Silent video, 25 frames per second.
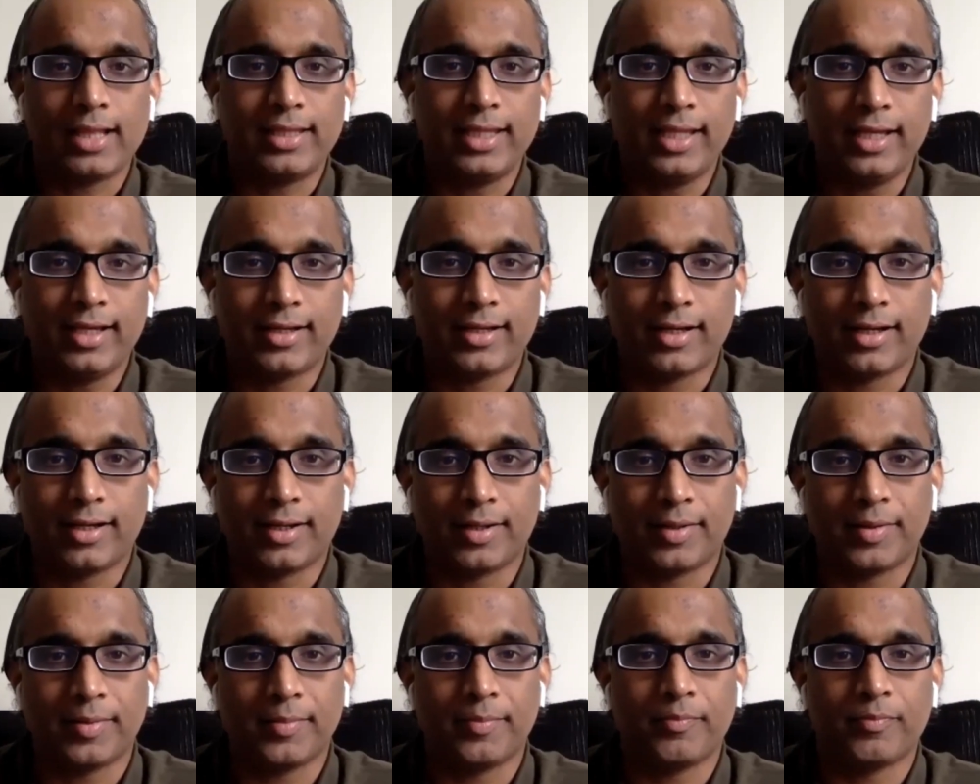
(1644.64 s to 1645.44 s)
And I think
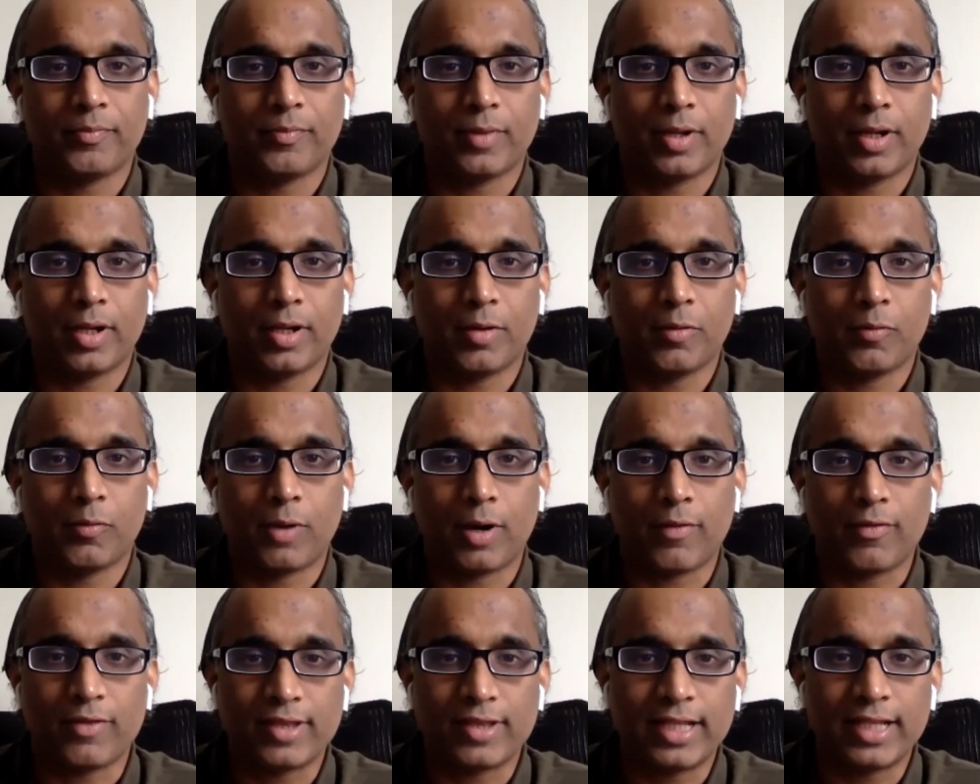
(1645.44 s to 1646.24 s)

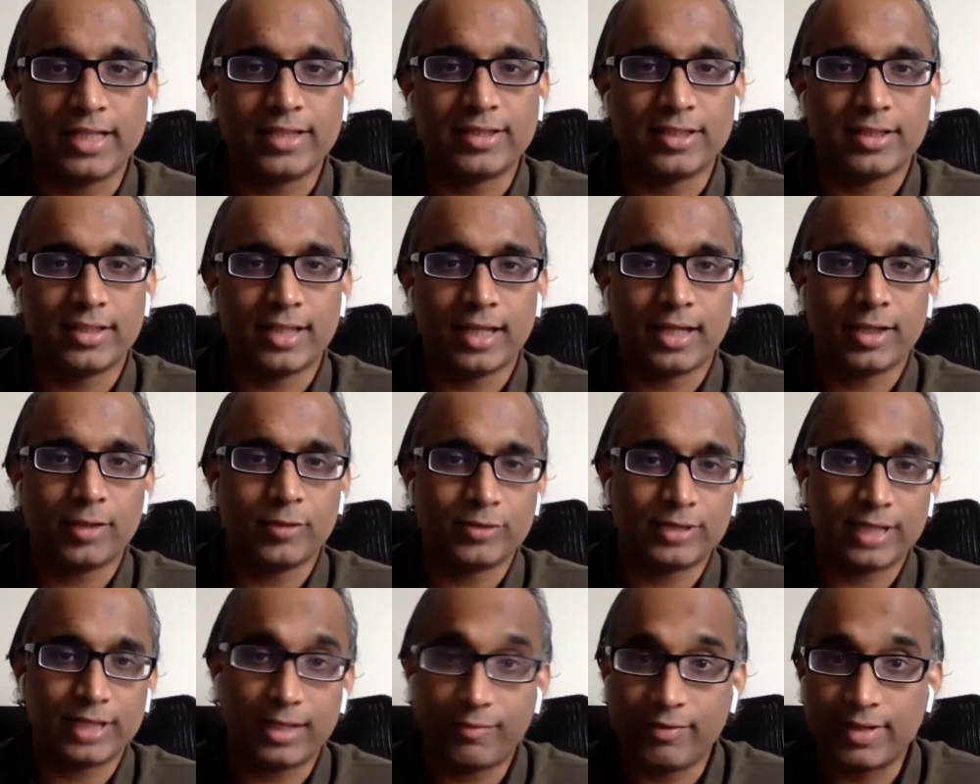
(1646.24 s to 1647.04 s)
one of the things that
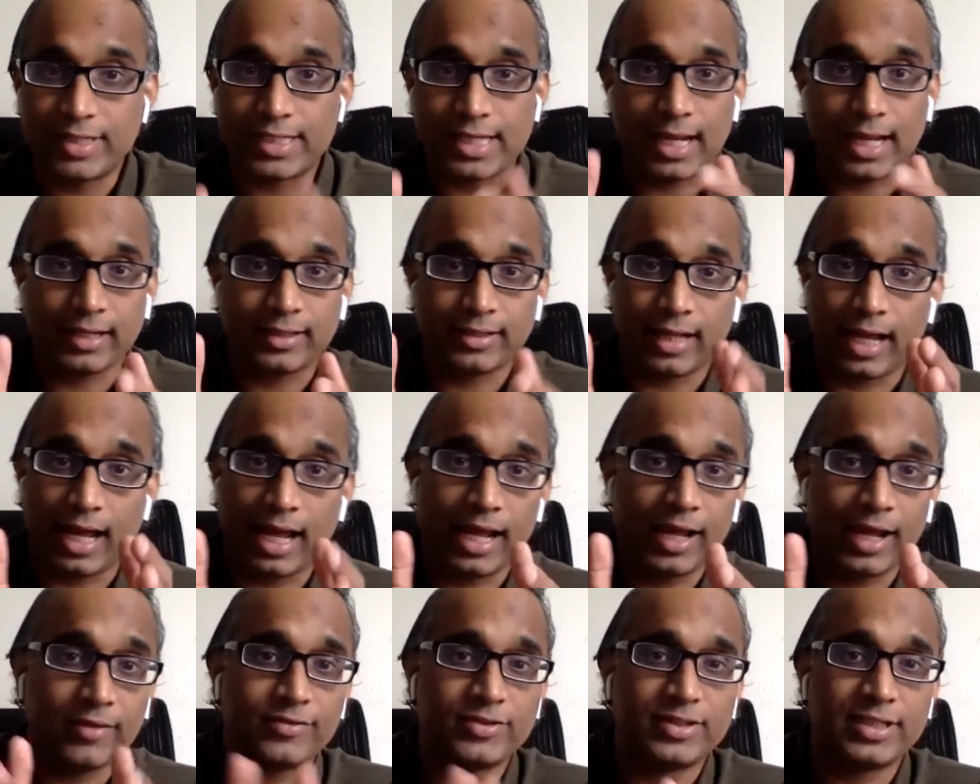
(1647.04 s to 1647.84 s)
you said, which I
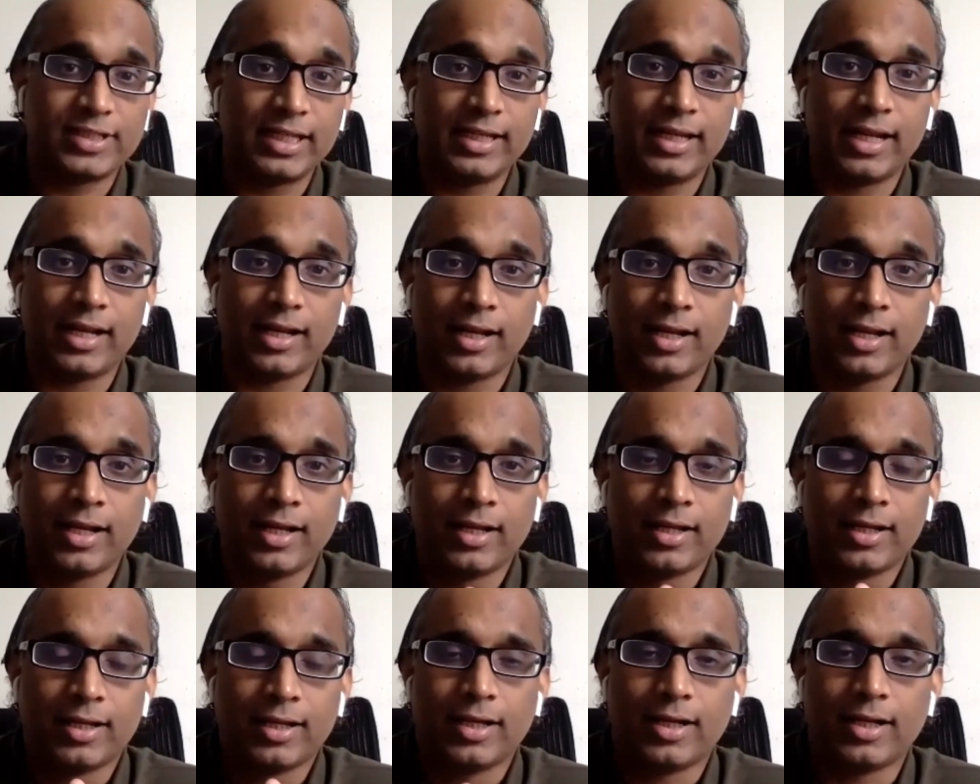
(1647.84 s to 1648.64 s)
have seen
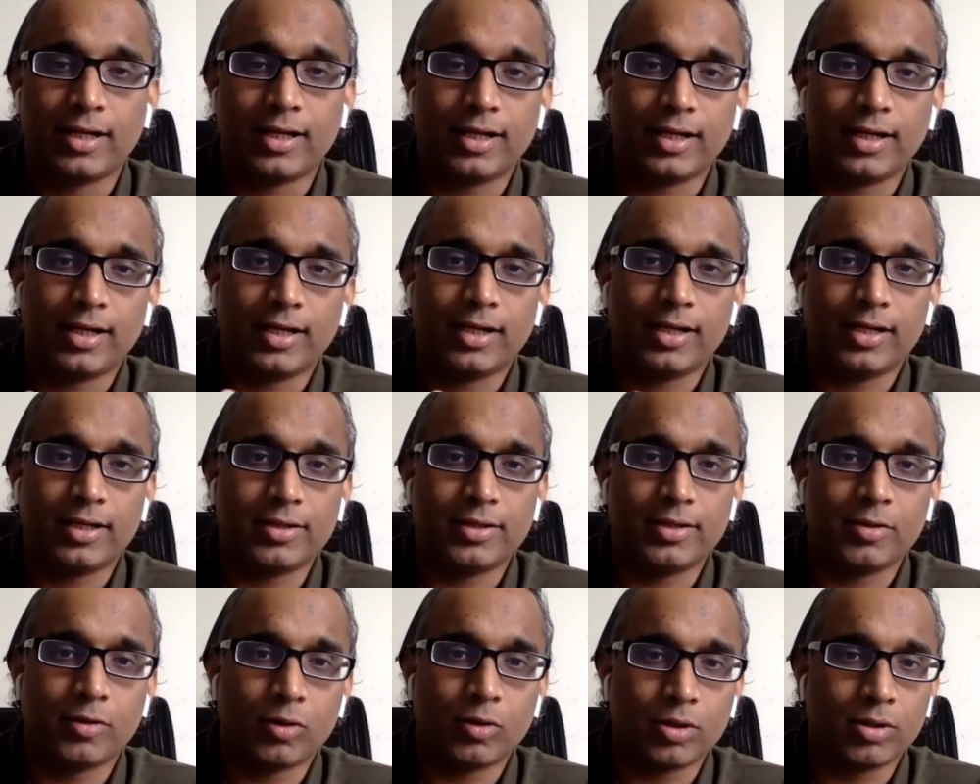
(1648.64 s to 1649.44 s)

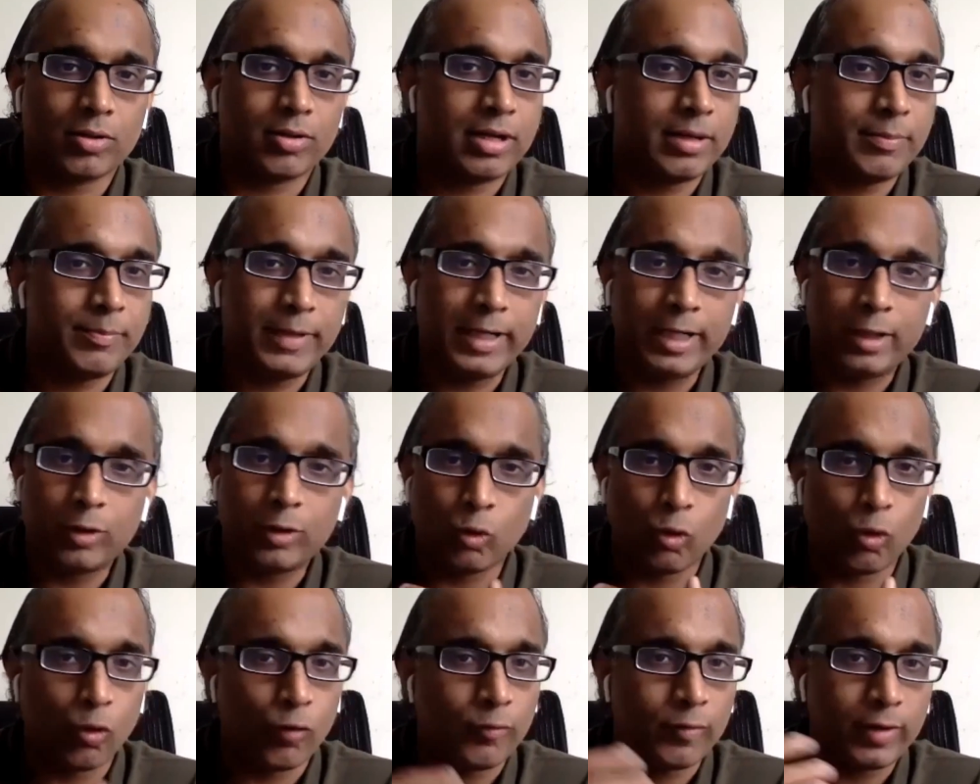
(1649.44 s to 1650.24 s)

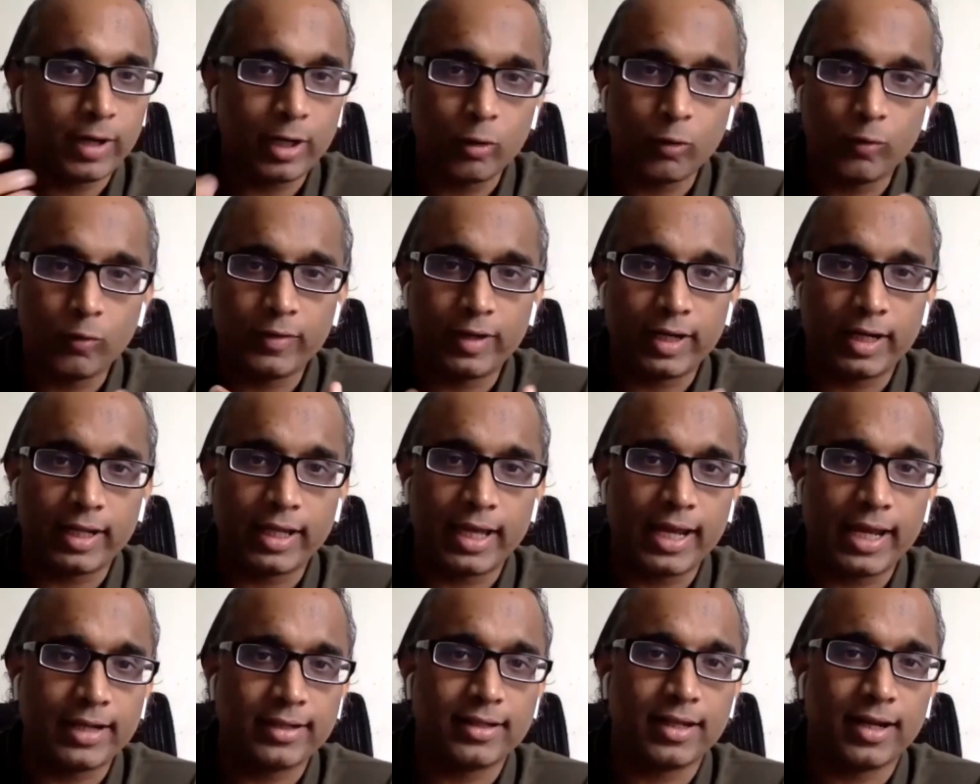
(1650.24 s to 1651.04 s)
repeat over and over
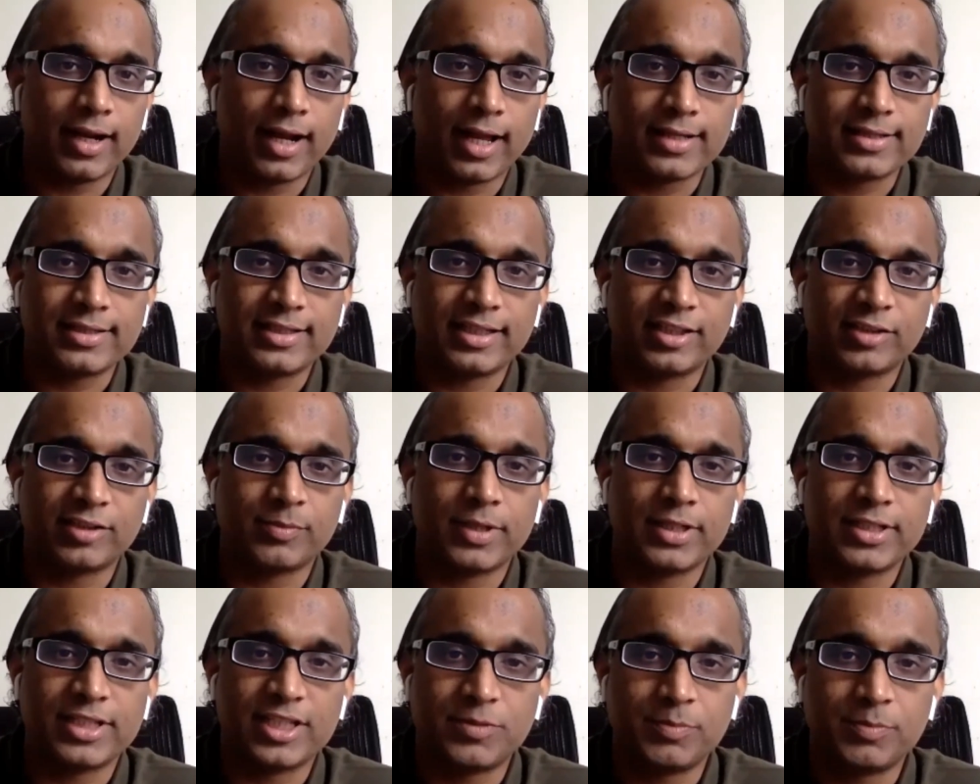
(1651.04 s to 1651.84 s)
and again the last
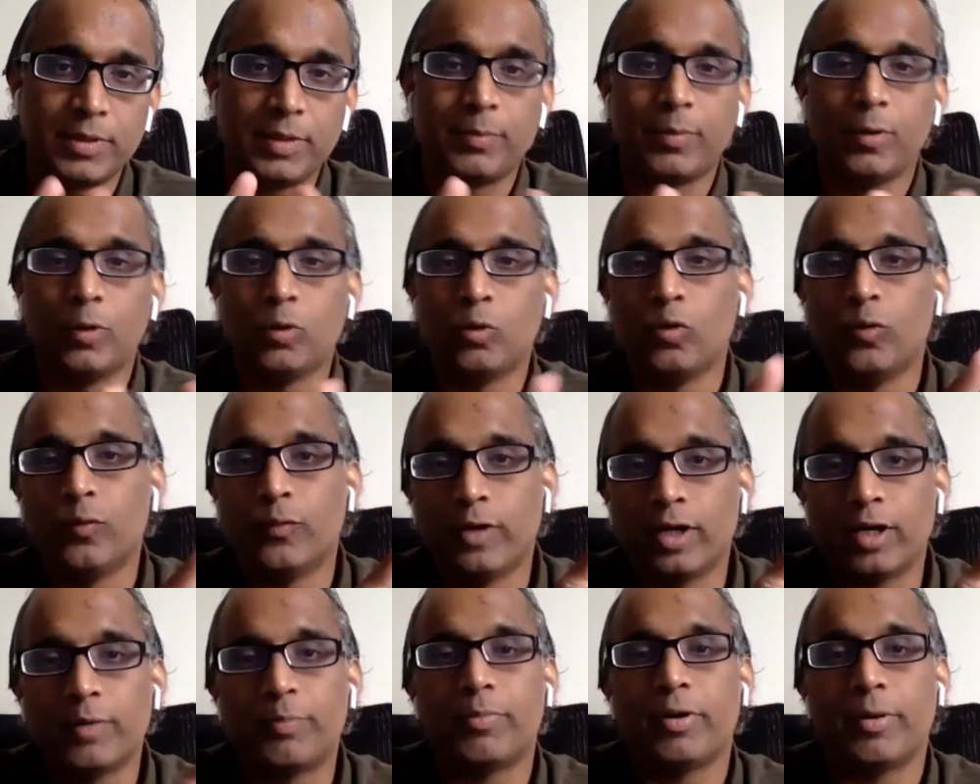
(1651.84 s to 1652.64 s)
6 months, is people
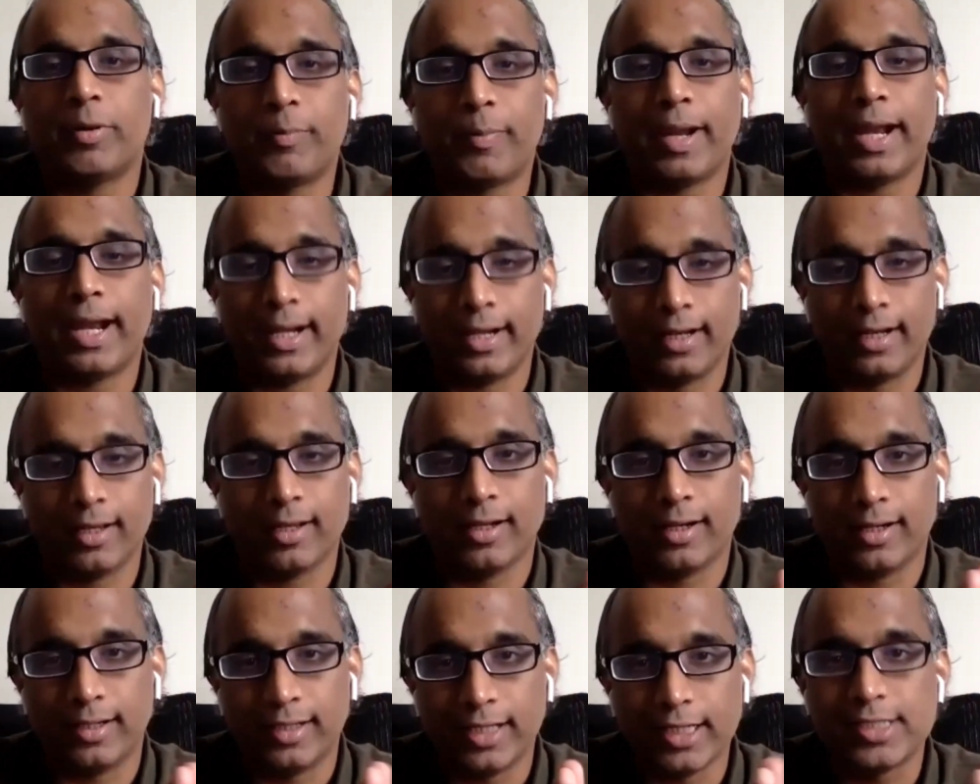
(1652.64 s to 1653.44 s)
who were prepared
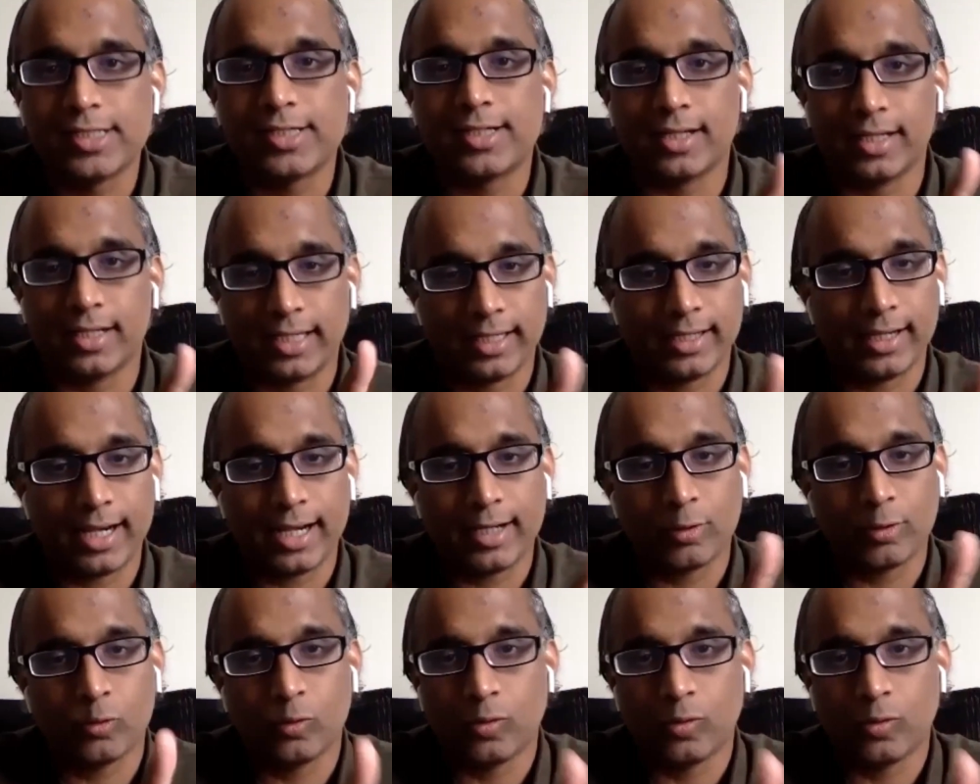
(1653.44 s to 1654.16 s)
digitally, right?